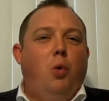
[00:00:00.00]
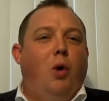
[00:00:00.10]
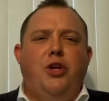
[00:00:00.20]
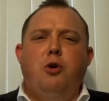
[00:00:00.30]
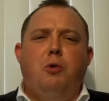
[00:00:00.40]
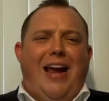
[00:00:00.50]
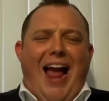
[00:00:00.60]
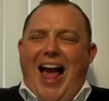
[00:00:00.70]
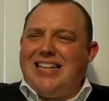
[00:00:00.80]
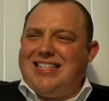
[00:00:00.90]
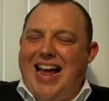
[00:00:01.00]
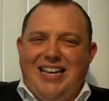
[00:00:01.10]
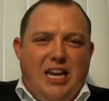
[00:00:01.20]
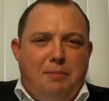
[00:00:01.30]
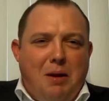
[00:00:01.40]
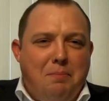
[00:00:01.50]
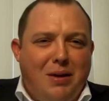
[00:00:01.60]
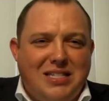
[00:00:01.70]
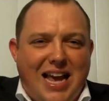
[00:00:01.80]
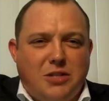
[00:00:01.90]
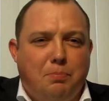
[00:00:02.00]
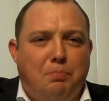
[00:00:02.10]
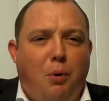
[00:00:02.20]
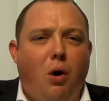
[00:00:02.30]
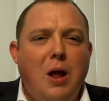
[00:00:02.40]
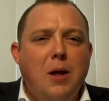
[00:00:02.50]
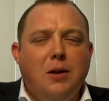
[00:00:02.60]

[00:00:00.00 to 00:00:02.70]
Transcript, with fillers: When you cast that demon possessed boy,